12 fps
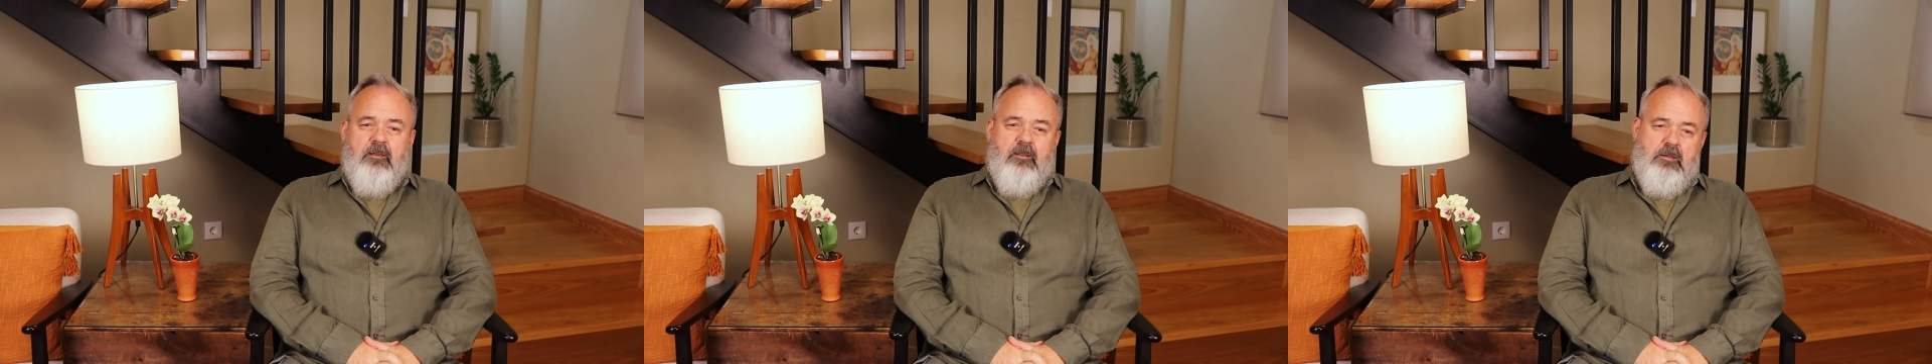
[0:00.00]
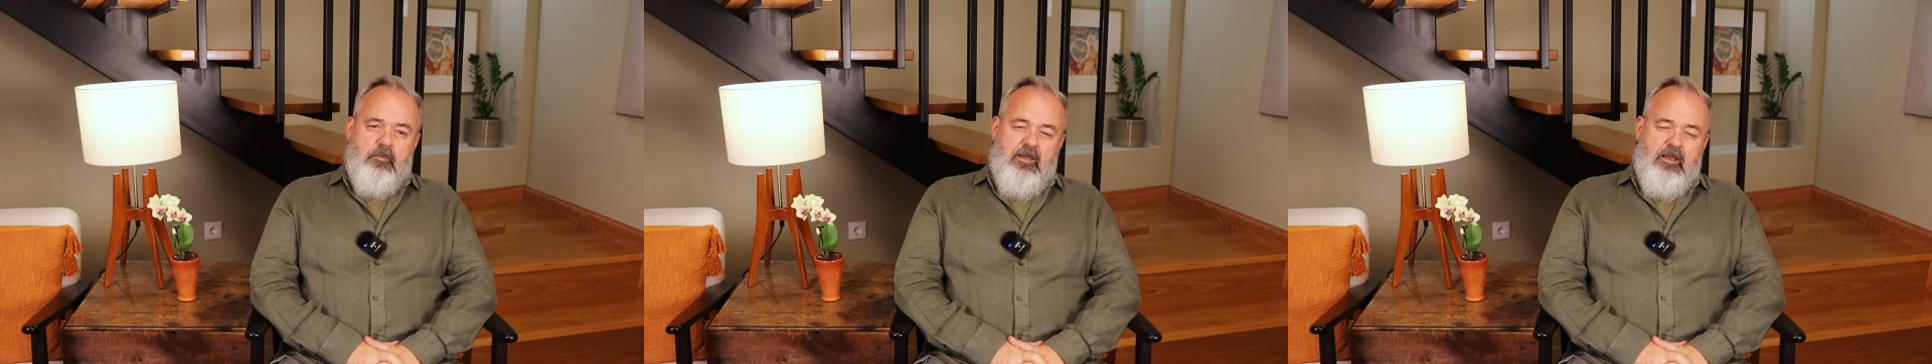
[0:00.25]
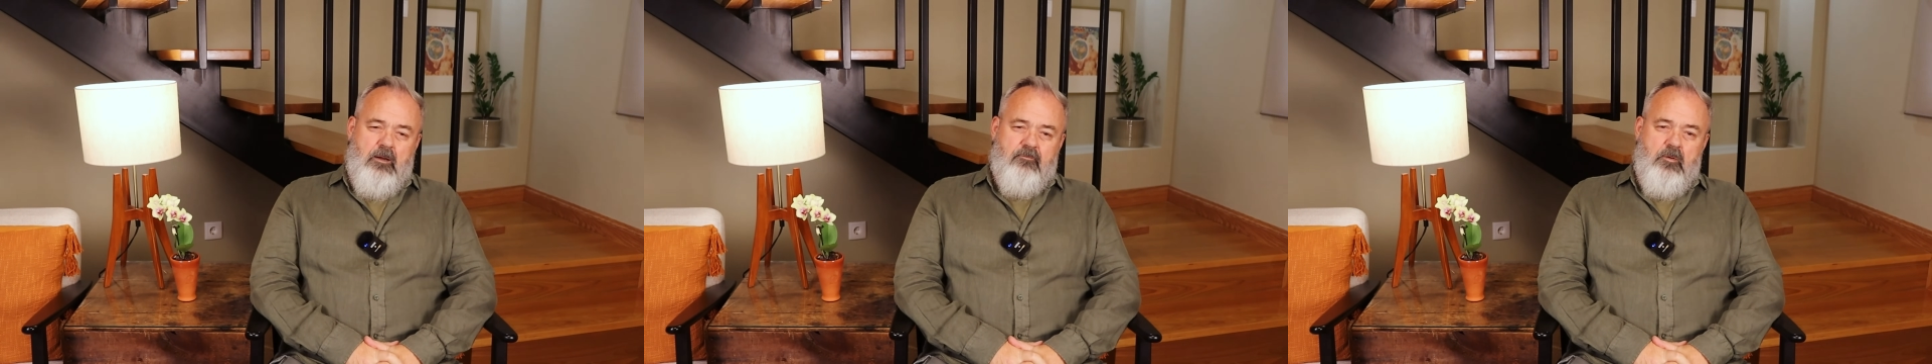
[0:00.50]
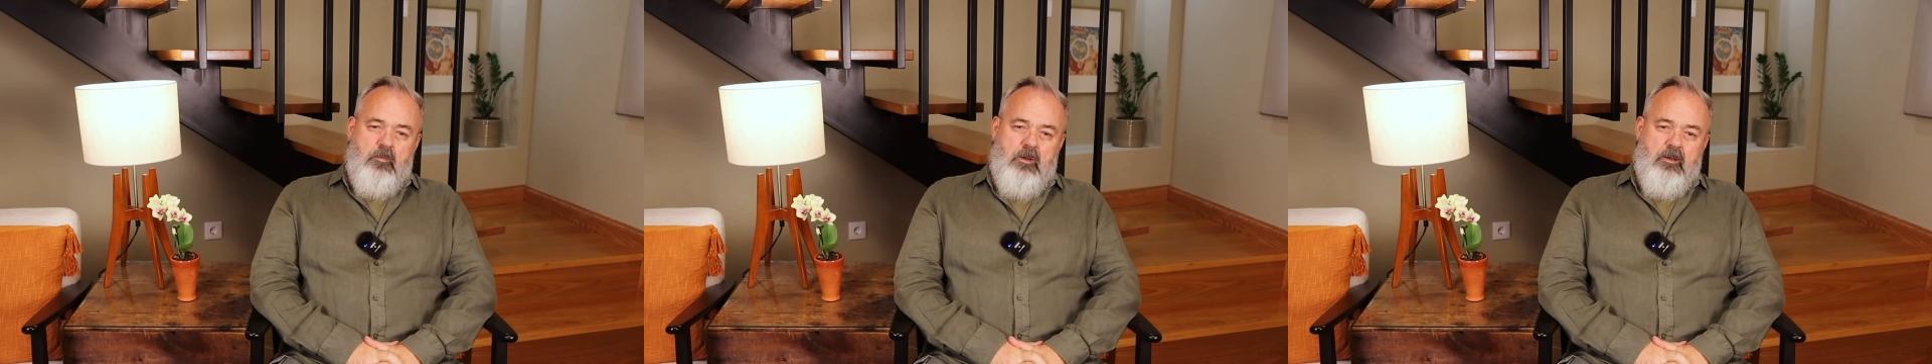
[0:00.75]
in the back of
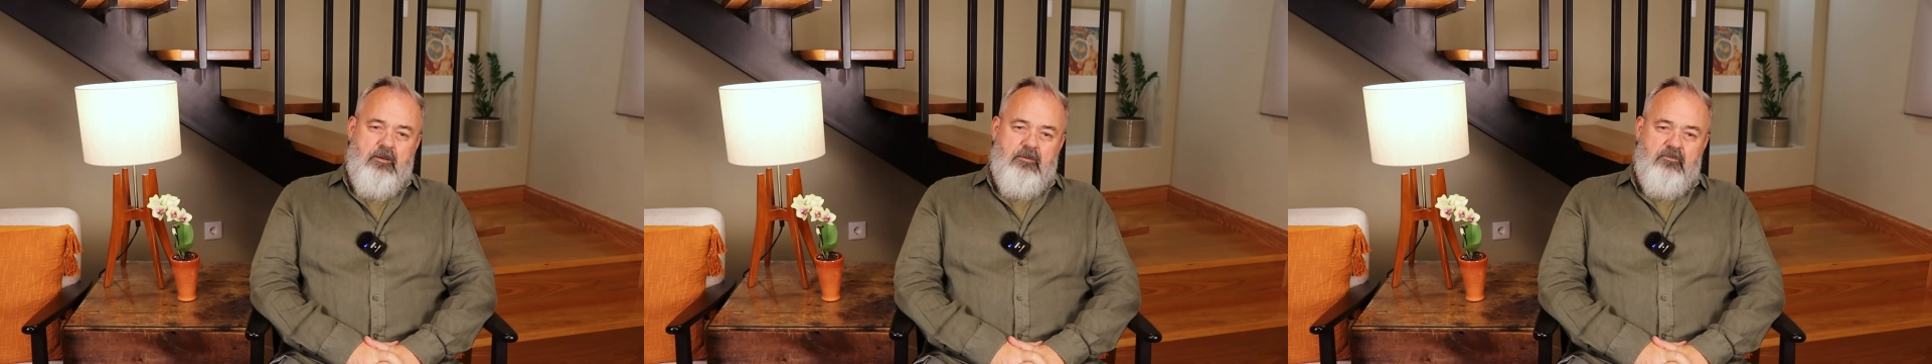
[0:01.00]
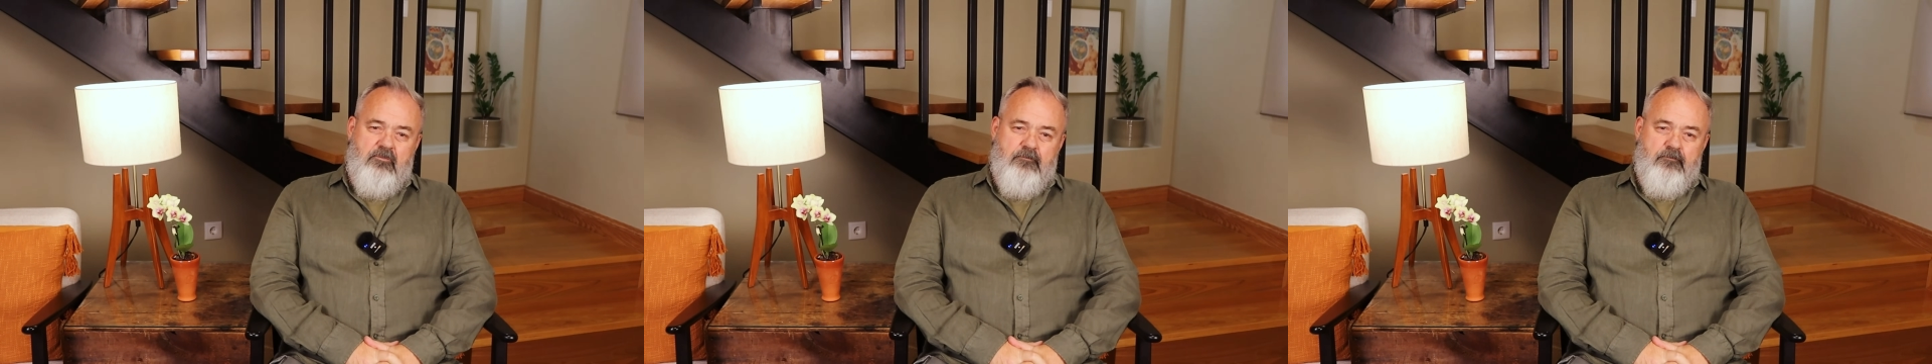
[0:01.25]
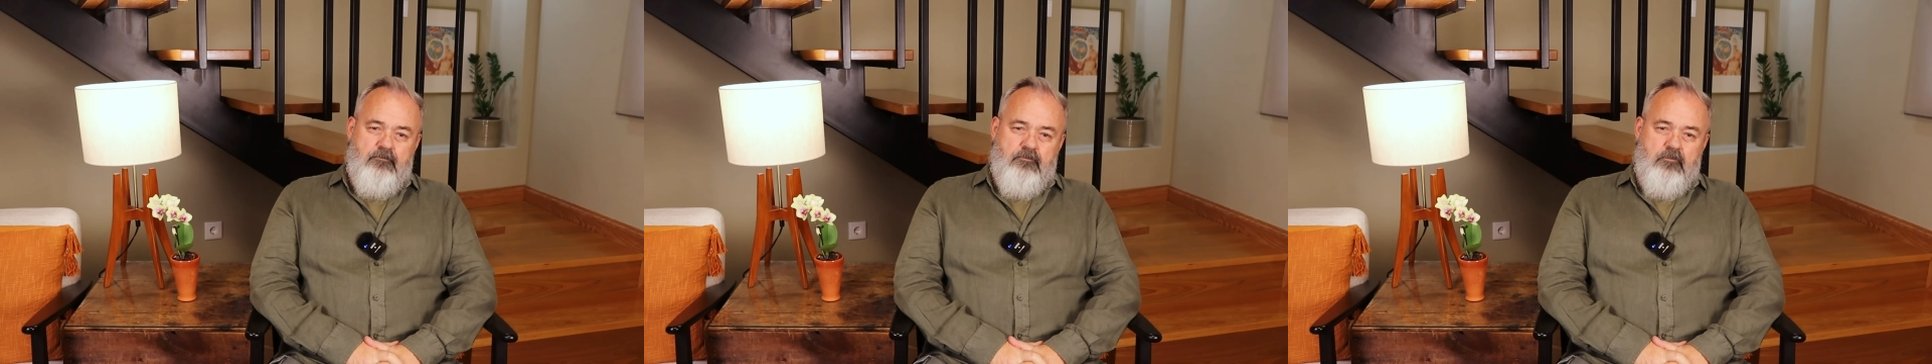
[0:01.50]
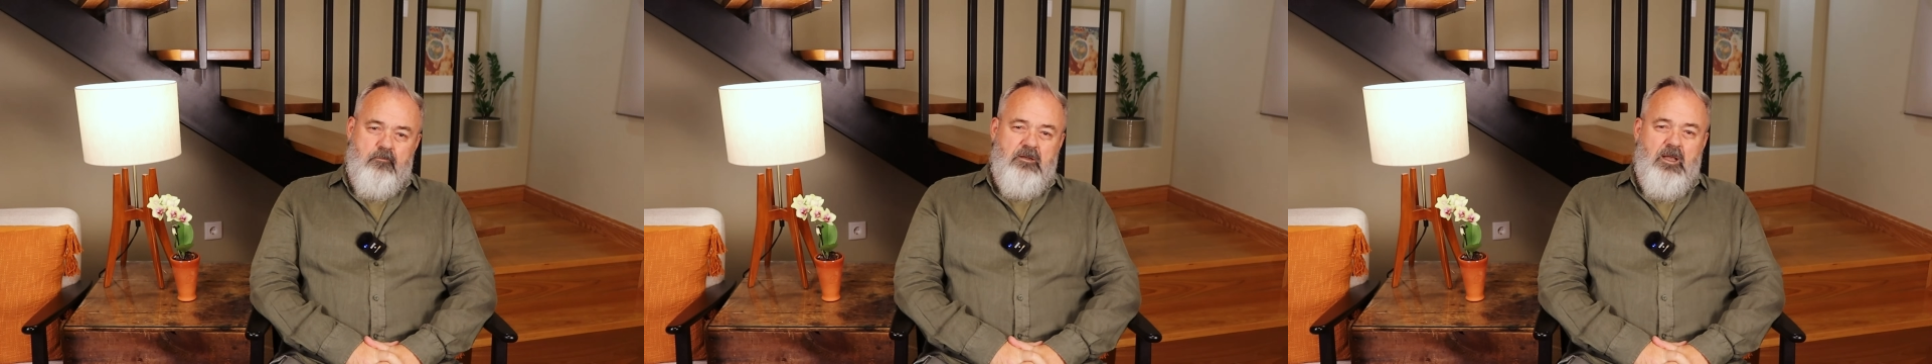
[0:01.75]
our minds.
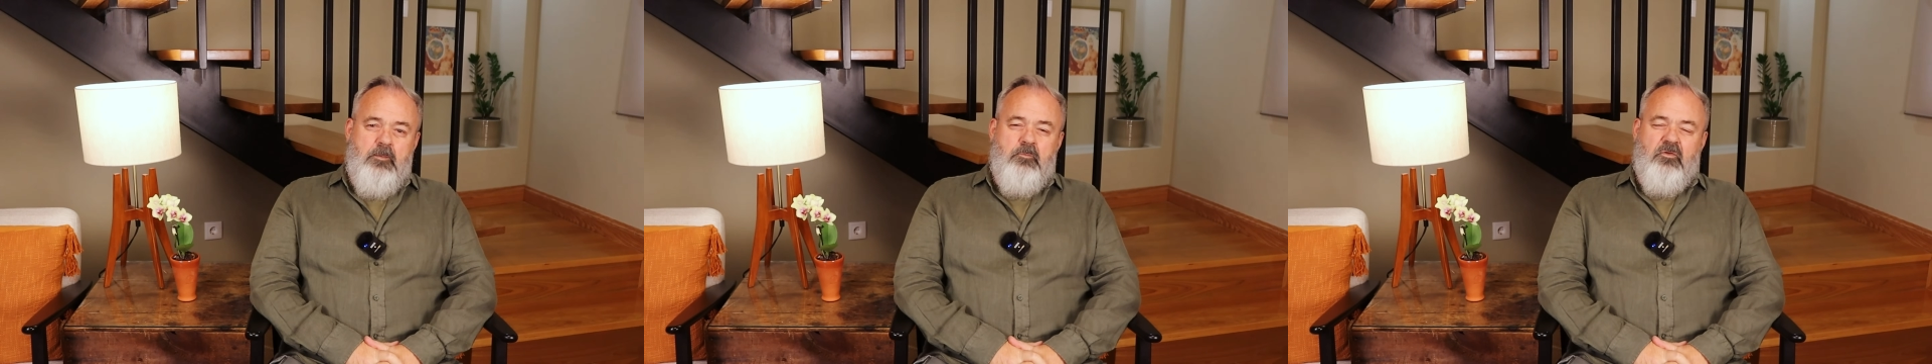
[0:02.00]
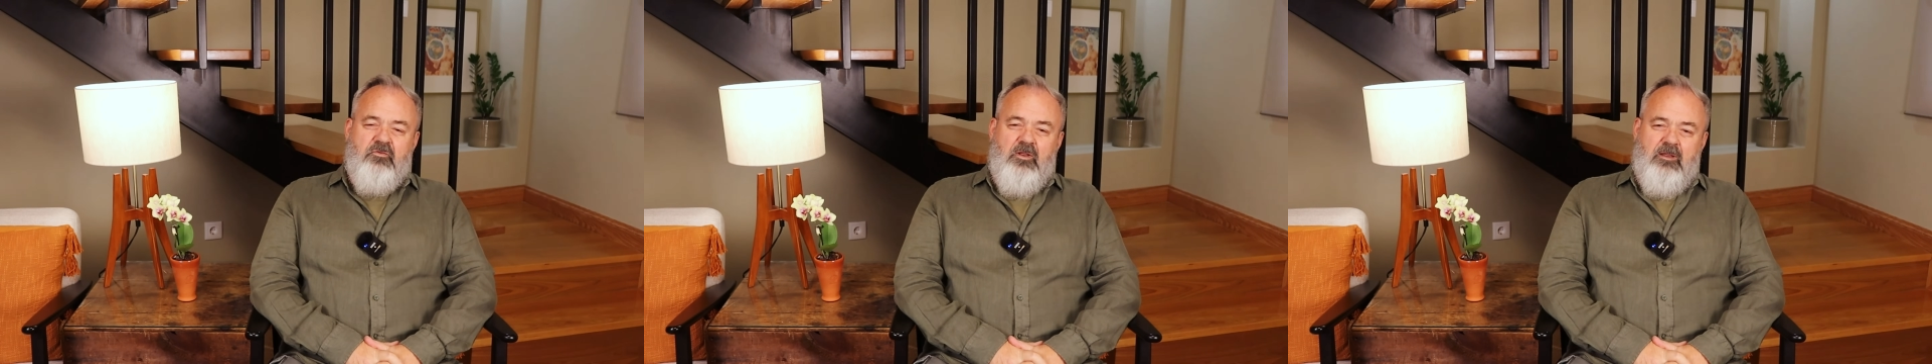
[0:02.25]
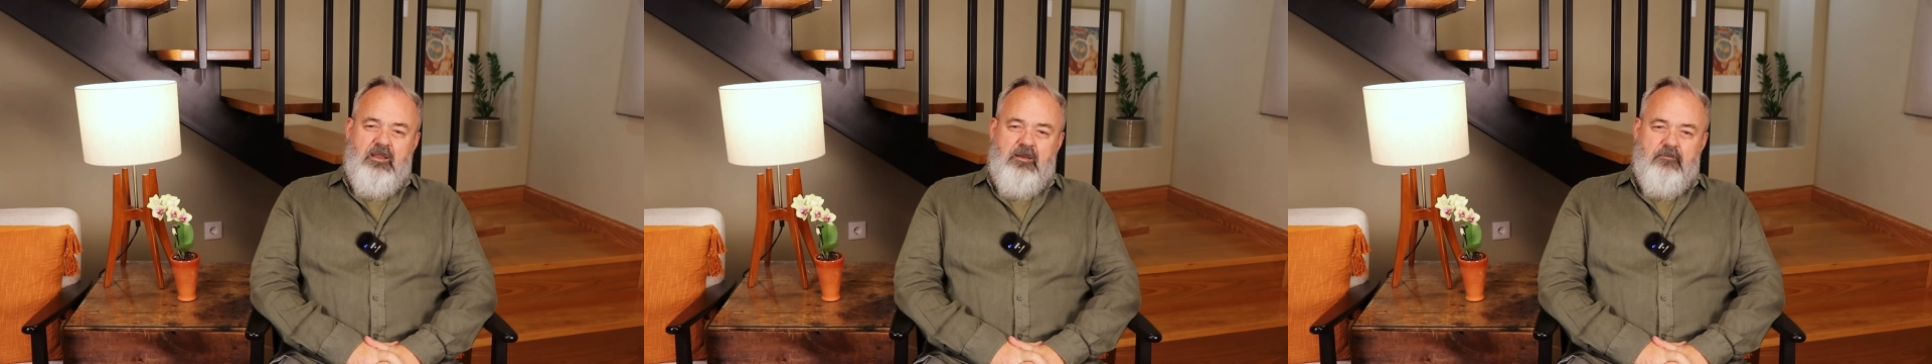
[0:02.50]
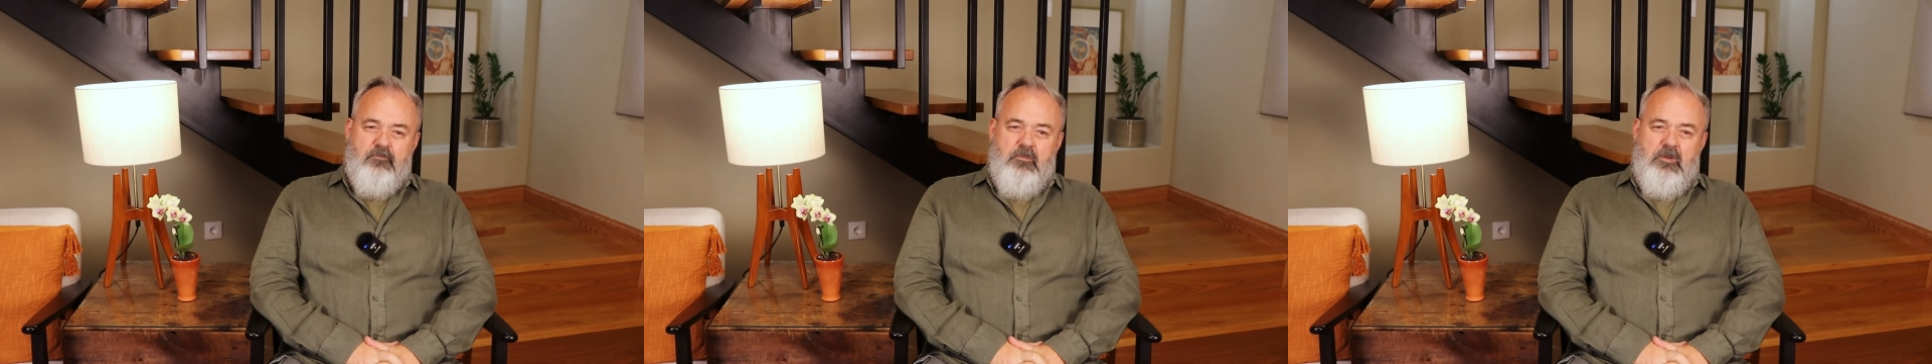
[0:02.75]
Time was ticking,